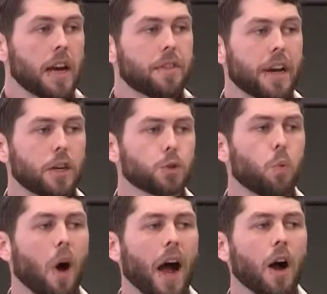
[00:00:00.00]
That it was
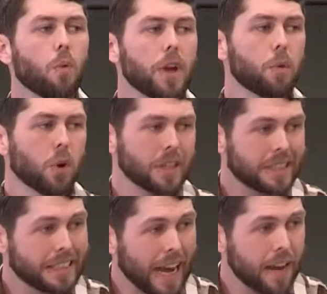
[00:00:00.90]
while we were
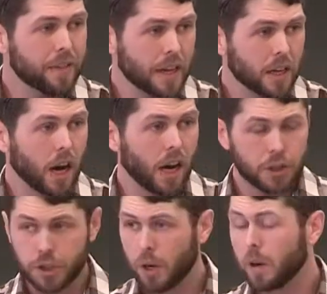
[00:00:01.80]
dead that
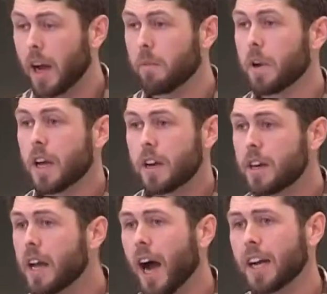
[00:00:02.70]
God showed up,
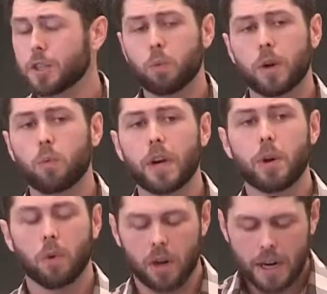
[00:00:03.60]
not when we
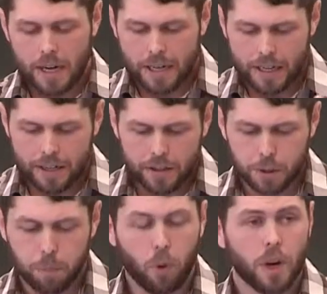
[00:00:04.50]
were getting
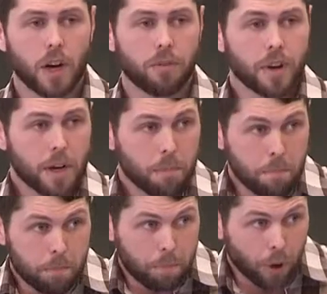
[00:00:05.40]
this point of
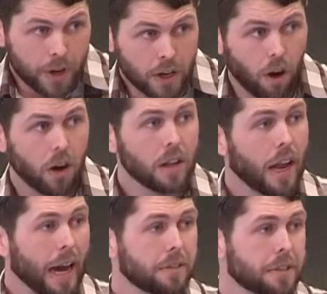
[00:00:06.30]
putting our
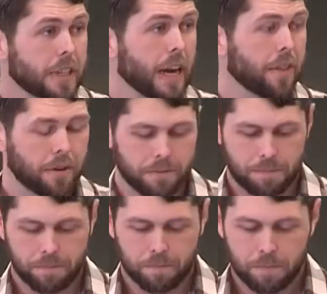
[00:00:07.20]
lives together.
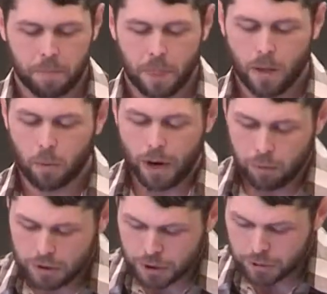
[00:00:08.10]
Right?
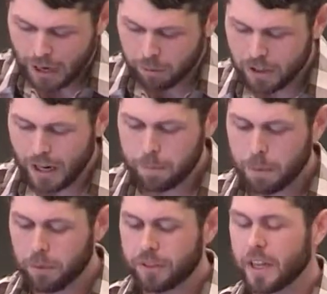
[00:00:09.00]
Which is how a lot of
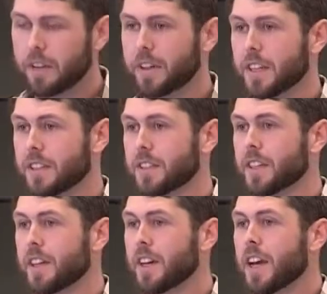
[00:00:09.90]
people think of it is.
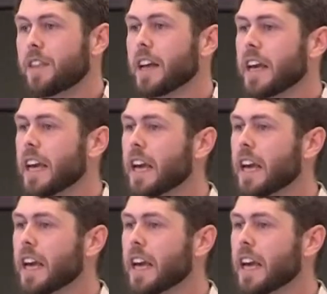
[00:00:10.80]
That